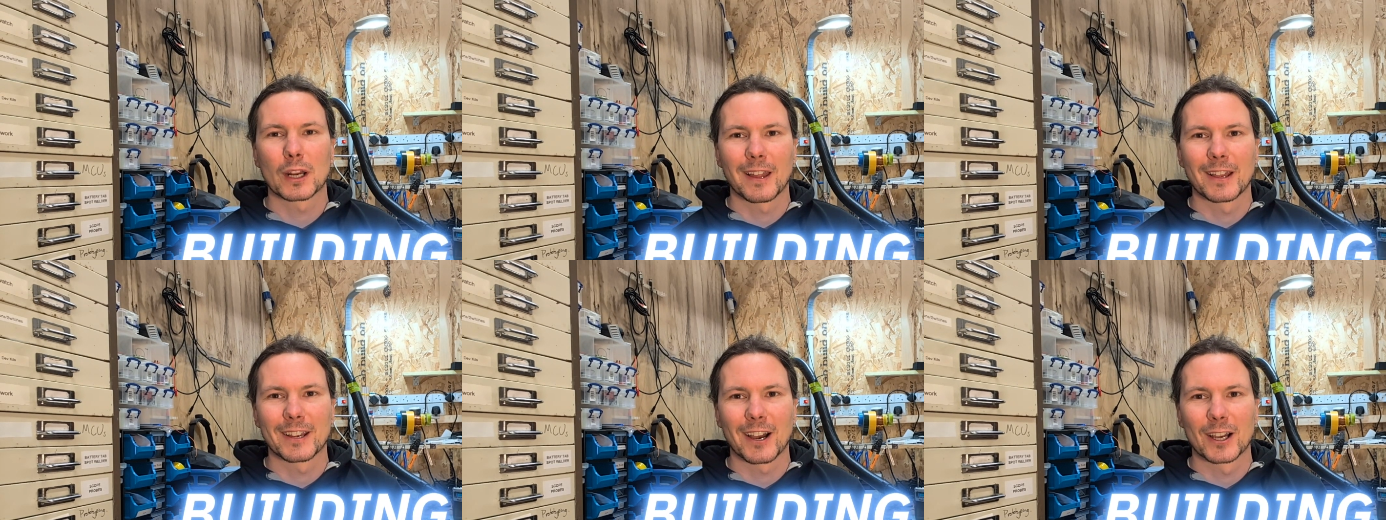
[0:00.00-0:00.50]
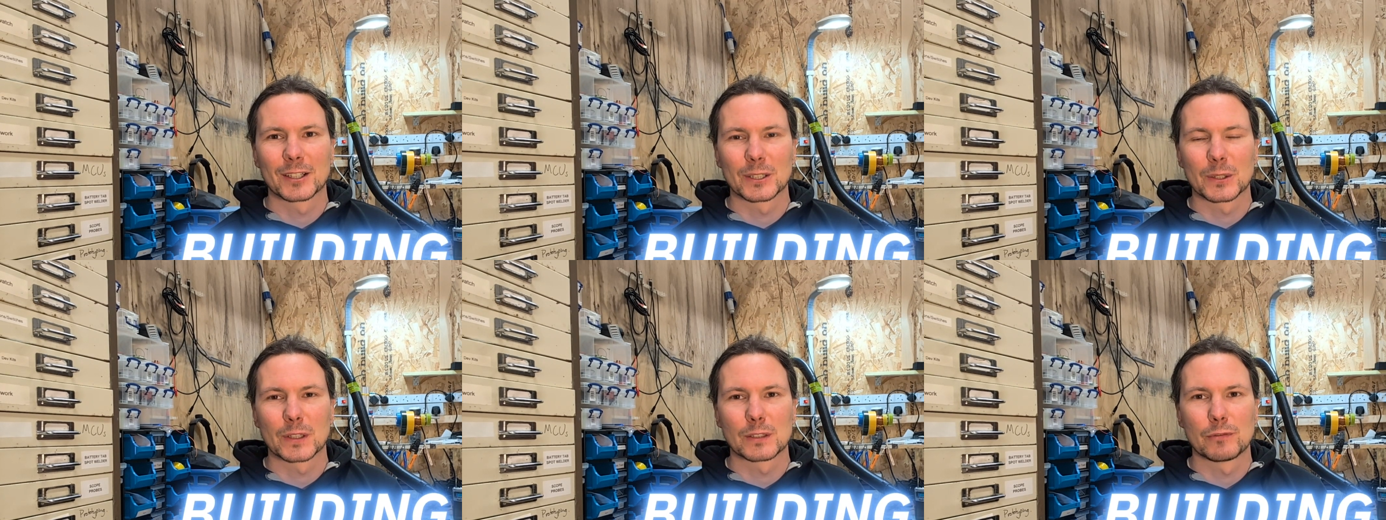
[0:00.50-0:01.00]
like I did,
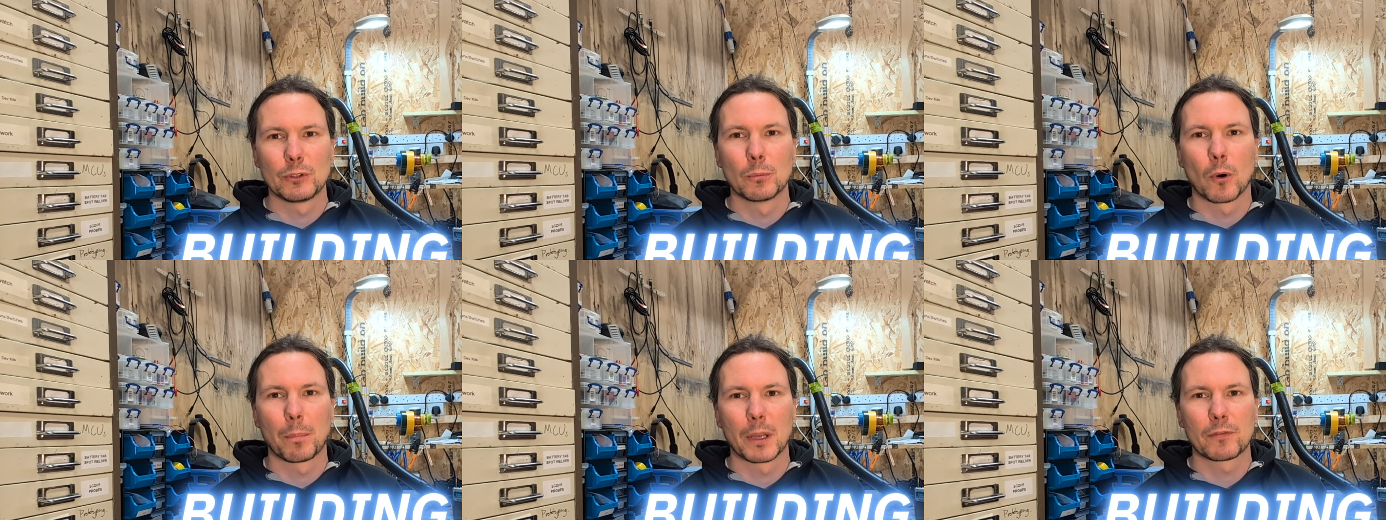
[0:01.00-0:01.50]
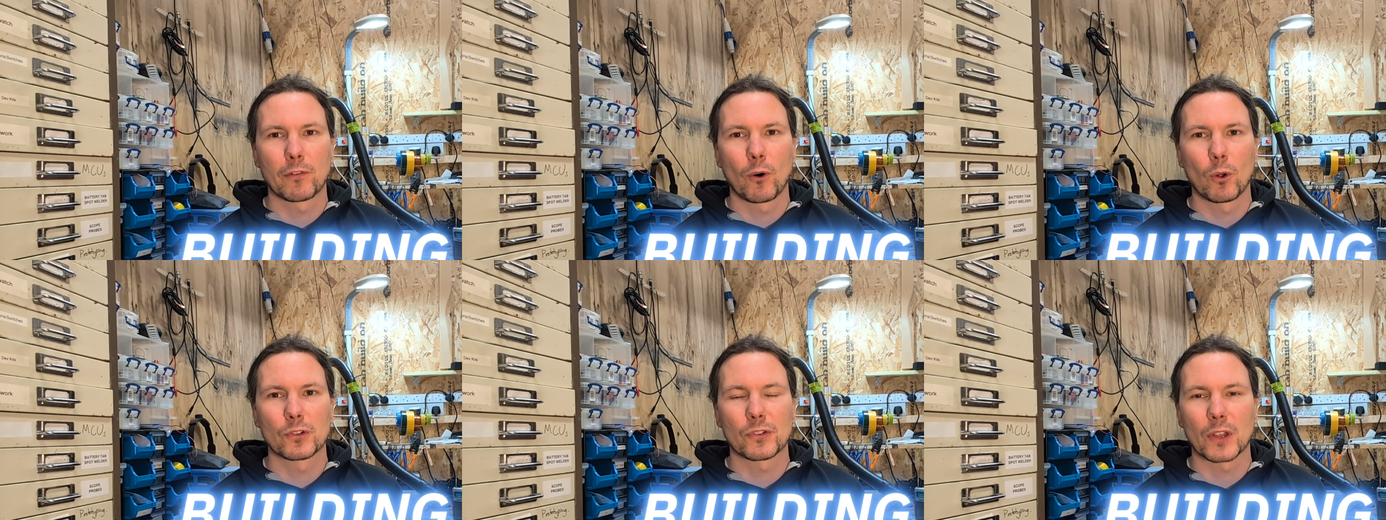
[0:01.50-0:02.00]
there's a few more
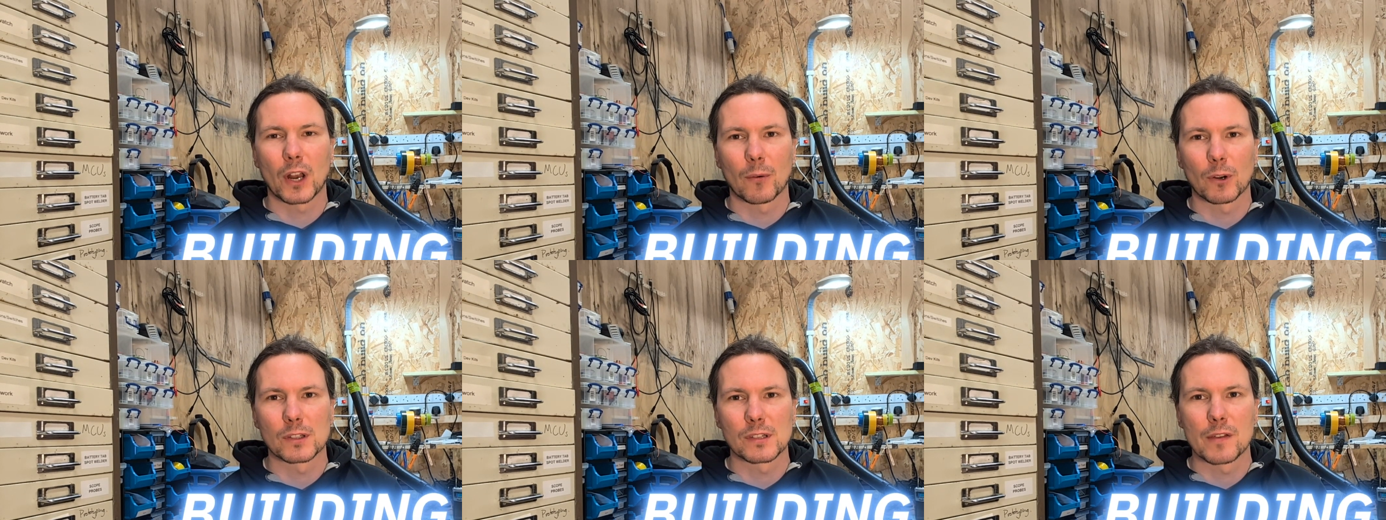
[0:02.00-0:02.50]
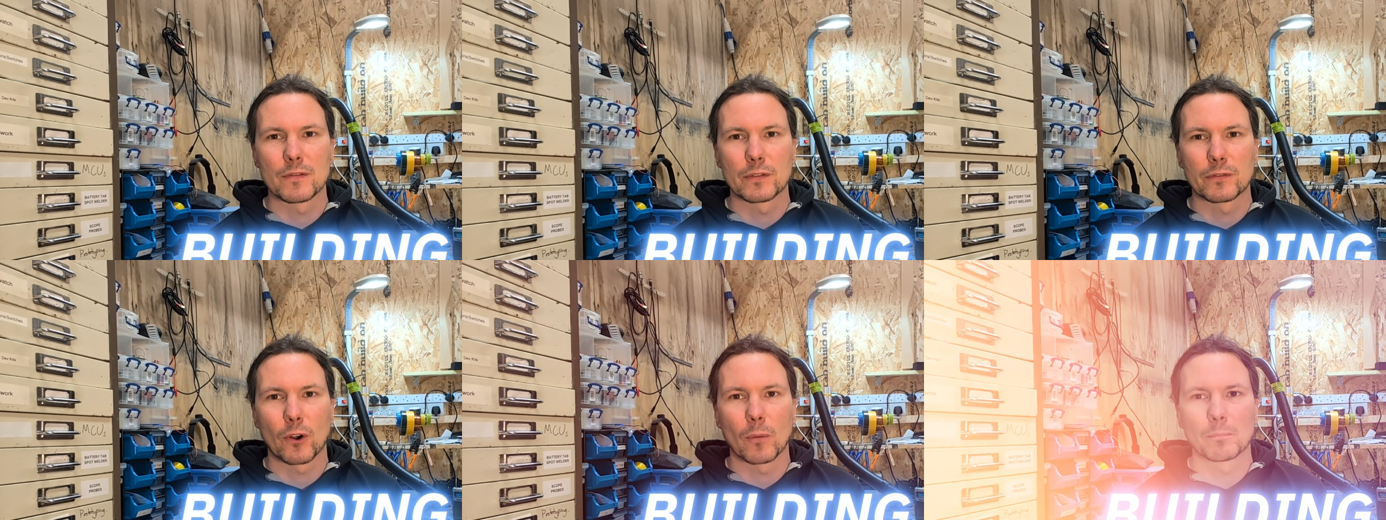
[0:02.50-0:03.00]
pitfalls that I'm gonna save you from.